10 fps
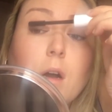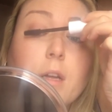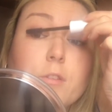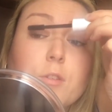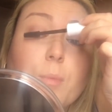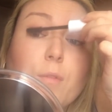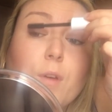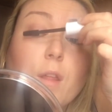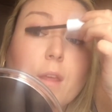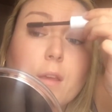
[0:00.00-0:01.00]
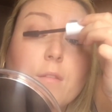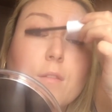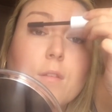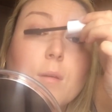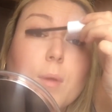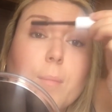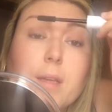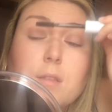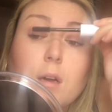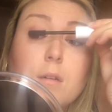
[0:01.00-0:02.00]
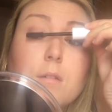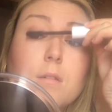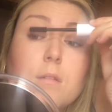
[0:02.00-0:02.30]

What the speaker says: I just prefer these a bit better